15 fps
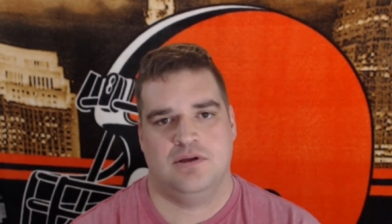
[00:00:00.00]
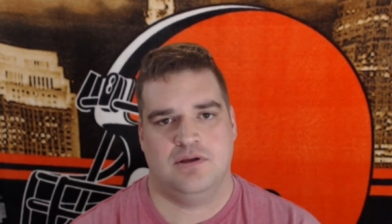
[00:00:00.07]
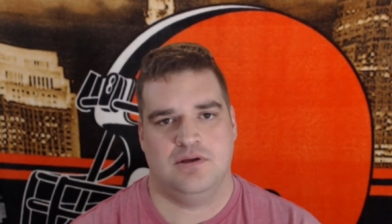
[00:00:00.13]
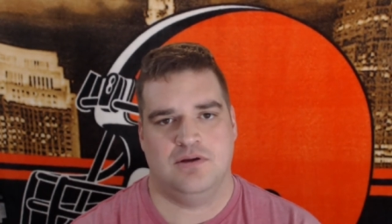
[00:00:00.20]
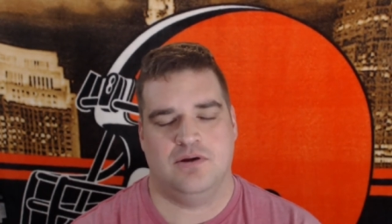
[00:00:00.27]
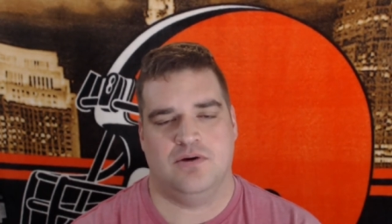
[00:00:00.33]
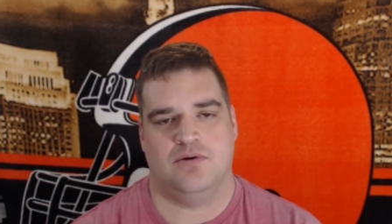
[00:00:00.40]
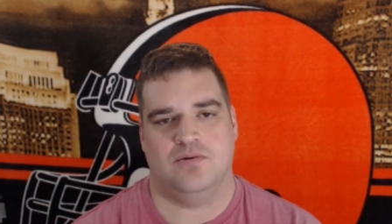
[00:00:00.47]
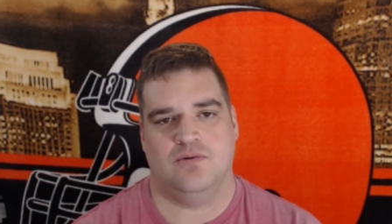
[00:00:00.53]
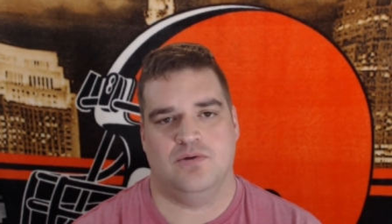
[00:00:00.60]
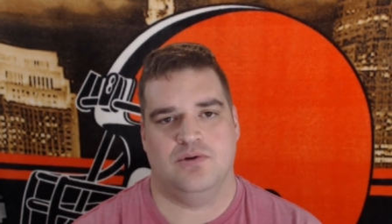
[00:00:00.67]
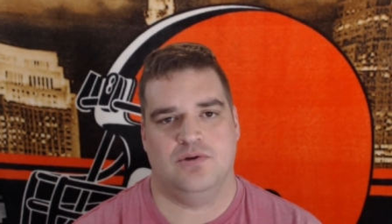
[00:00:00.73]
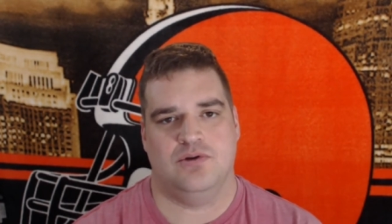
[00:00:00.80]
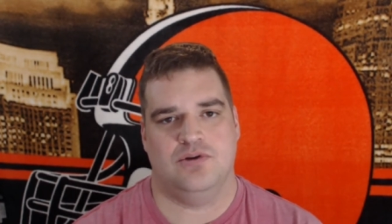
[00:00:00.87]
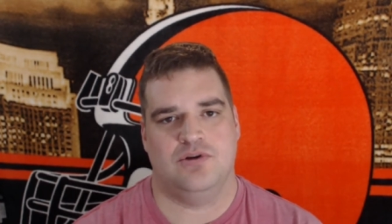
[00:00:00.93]
You know,
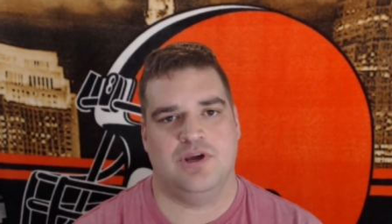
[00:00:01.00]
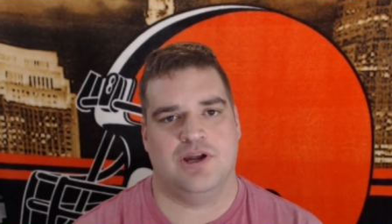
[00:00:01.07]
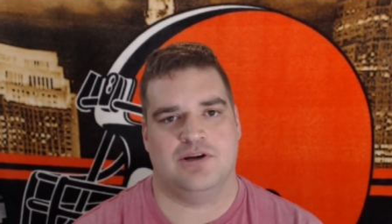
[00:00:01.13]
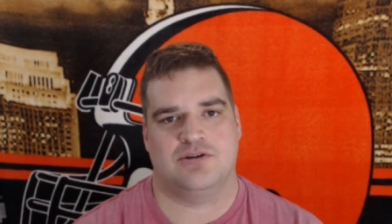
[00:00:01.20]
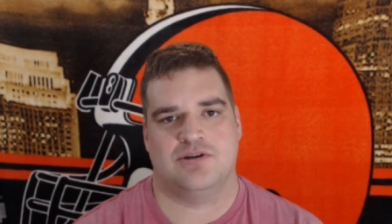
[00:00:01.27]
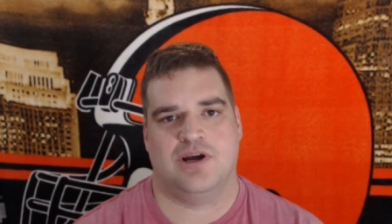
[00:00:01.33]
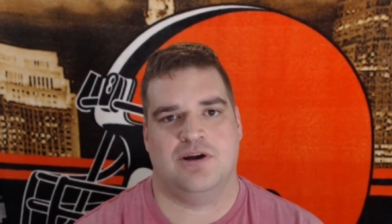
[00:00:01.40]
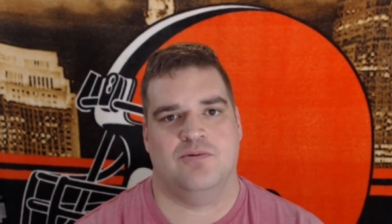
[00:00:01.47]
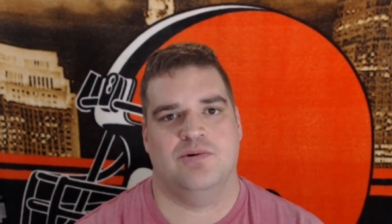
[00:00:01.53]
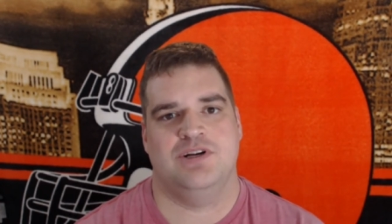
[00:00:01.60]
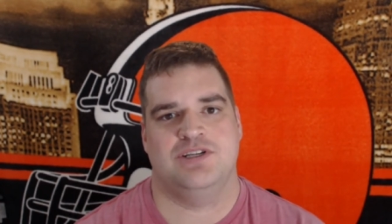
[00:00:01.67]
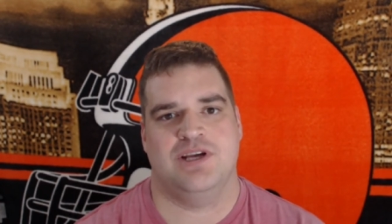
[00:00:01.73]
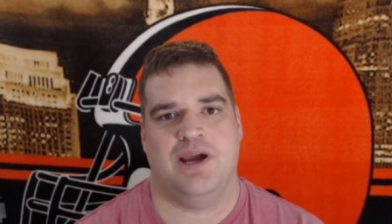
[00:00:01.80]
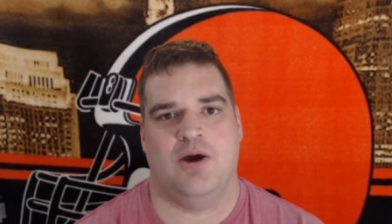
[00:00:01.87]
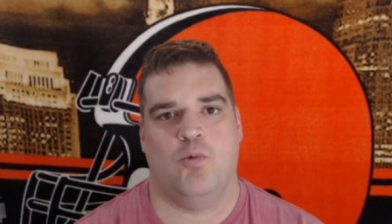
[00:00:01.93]
you got to try to
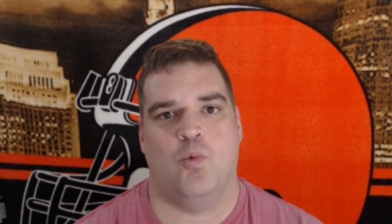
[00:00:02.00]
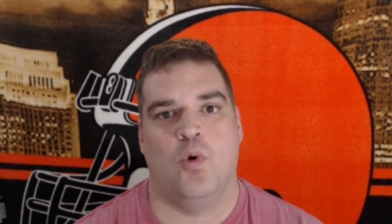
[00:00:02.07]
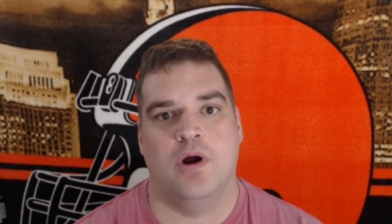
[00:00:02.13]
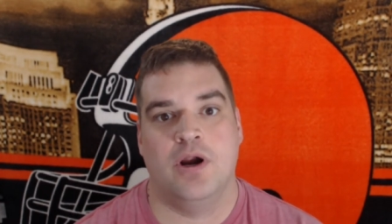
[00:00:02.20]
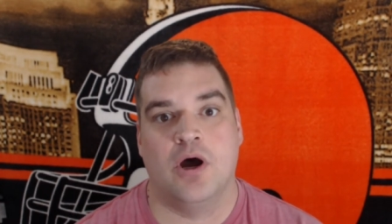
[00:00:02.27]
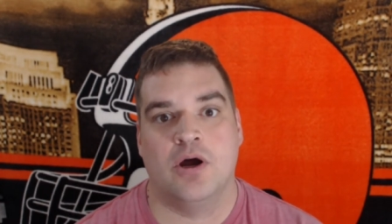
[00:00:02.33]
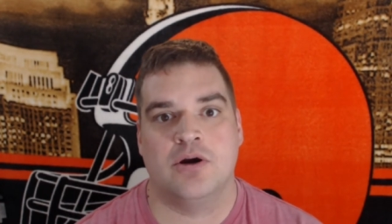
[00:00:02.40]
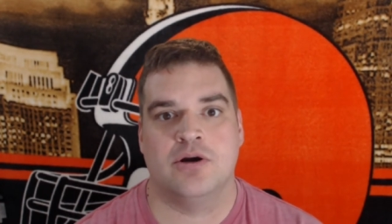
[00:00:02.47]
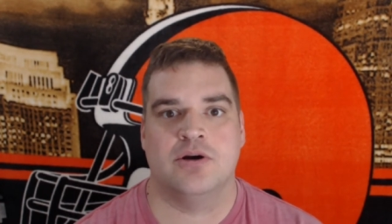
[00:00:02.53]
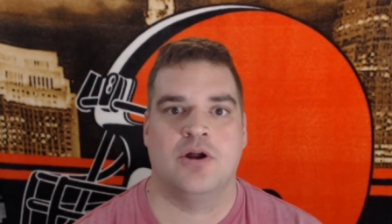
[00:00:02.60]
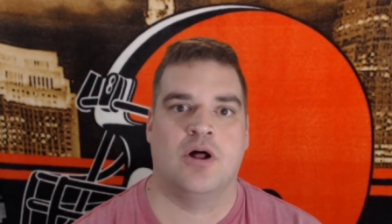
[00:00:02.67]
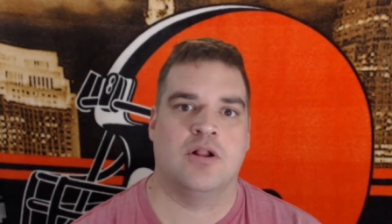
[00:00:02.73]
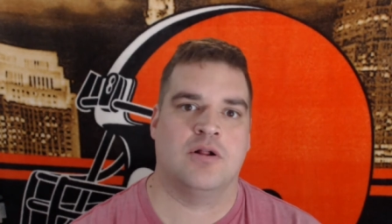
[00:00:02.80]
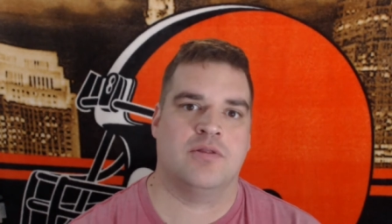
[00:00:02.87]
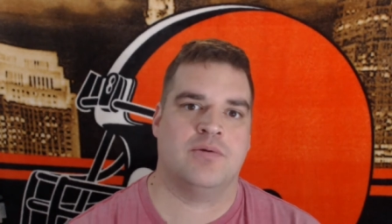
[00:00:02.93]
reach that
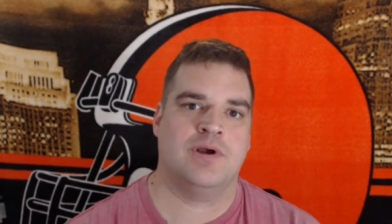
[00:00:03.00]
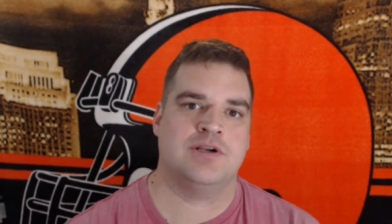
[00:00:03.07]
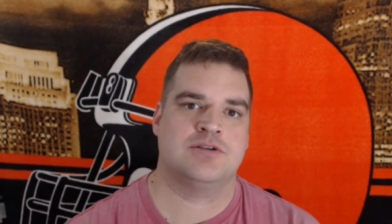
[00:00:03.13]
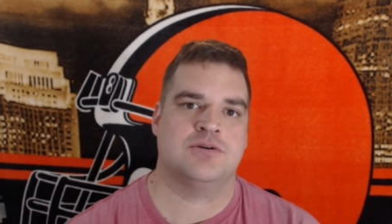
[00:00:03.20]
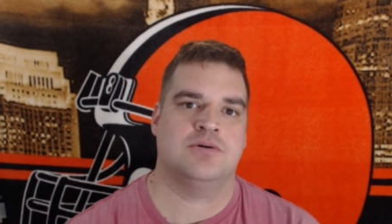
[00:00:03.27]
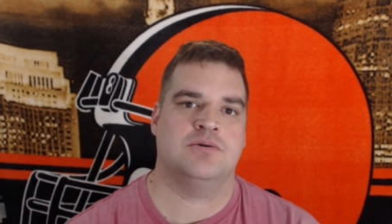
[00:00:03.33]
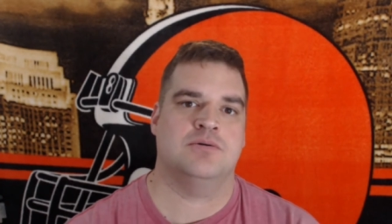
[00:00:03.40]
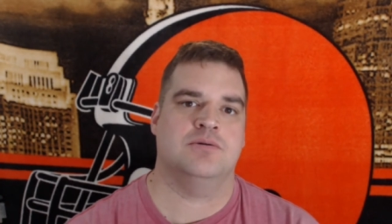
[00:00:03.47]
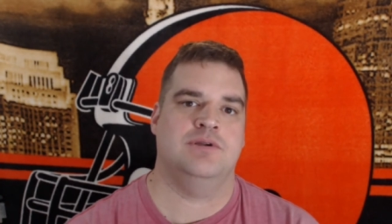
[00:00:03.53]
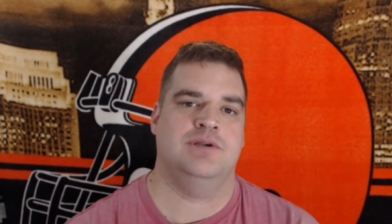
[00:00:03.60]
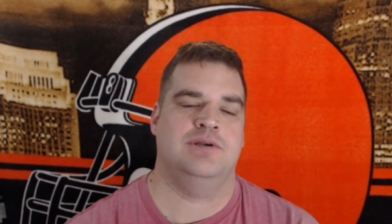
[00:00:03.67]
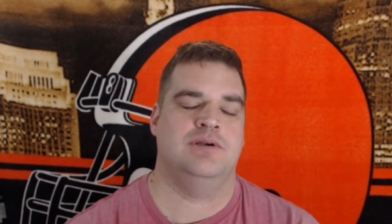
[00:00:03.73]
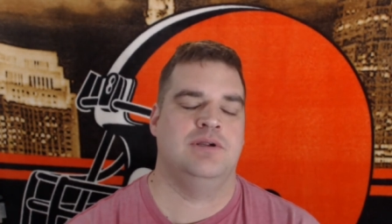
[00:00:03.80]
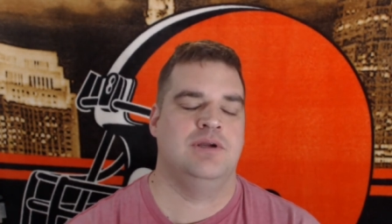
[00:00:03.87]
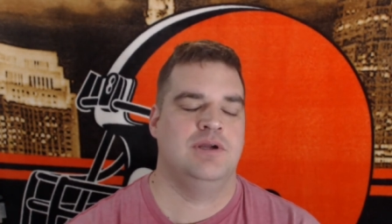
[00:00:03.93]
$100 threshold,
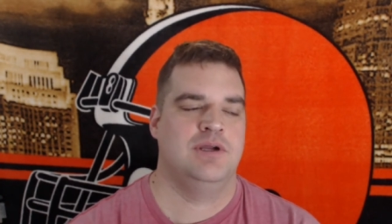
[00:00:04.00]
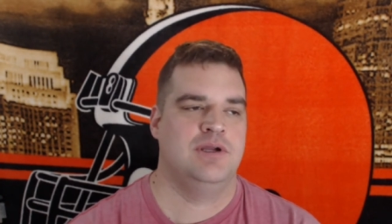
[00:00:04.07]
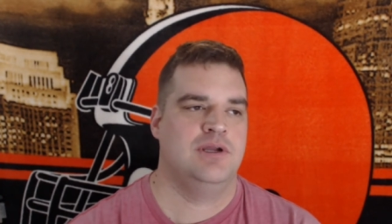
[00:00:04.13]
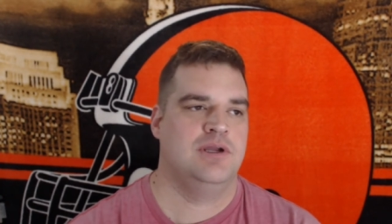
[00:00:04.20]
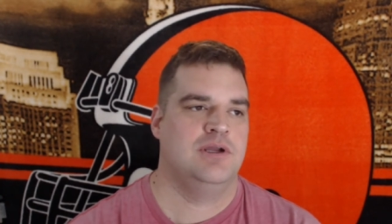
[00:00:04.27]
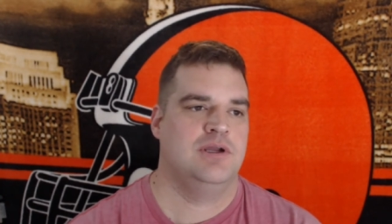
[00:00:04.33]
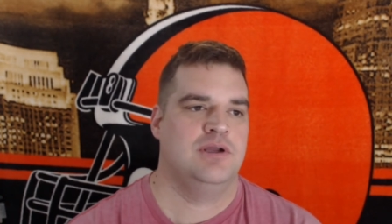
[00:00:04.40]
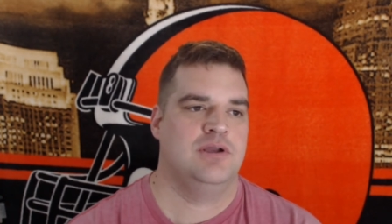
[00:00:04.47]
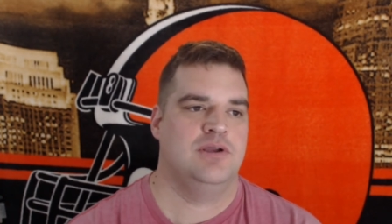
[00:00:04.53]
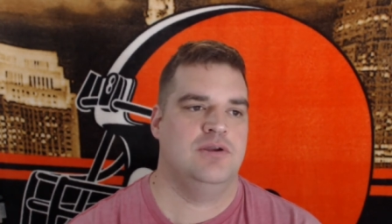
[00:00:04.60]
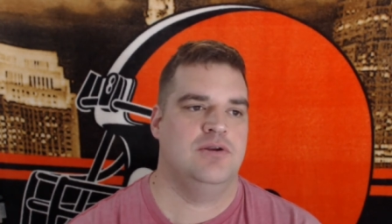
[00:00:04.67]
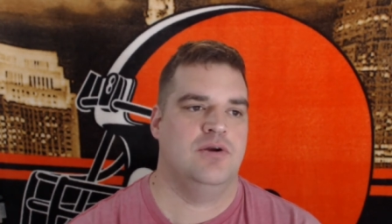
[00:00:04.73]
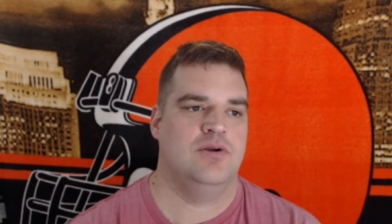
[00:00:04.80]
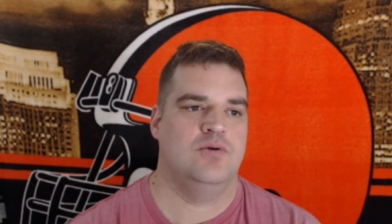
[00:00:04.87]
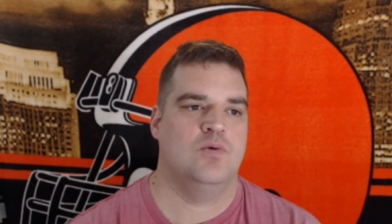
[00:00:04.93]
and you
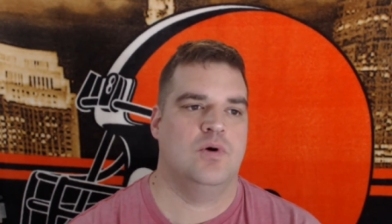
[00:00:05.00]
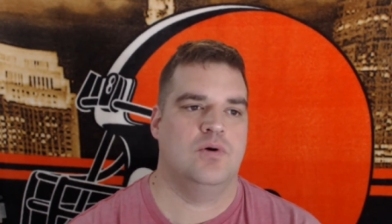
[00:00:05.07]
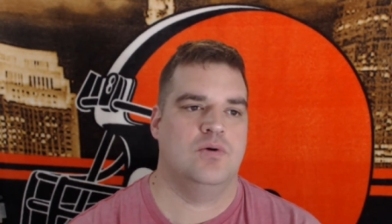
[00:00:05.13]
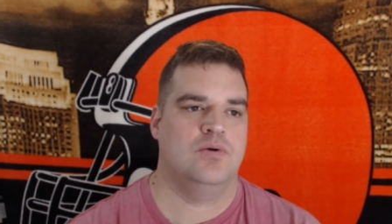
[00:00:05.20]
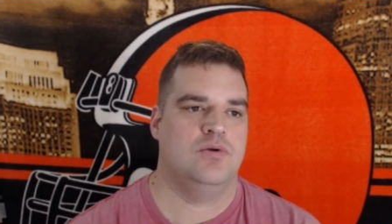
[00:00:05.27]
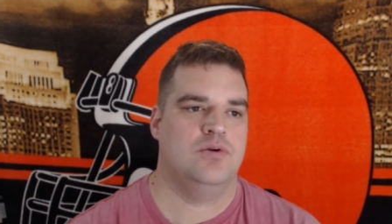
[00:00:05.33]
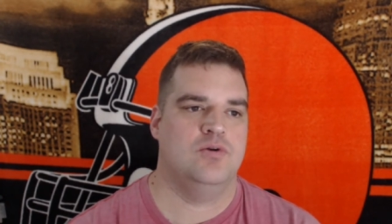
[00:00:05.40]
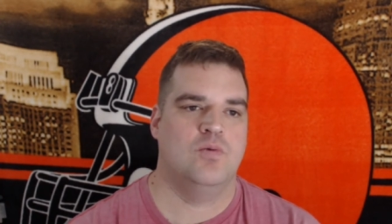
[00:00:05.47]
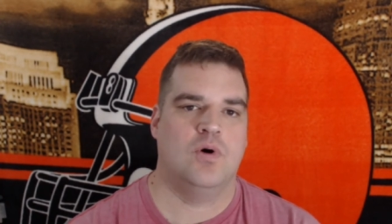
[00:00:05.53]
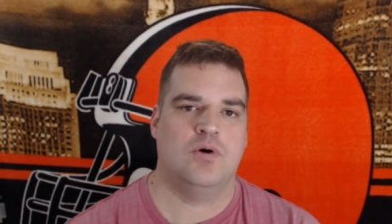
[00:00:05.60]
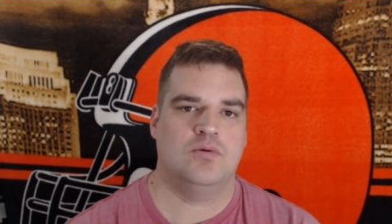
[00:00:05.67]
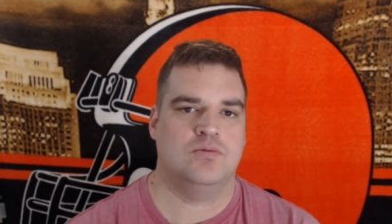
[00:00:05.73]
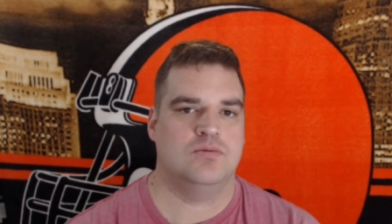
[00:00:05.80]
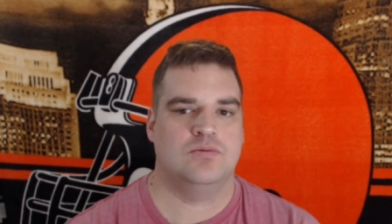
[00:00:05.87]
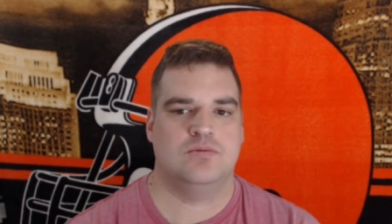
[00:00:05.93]
know, you won't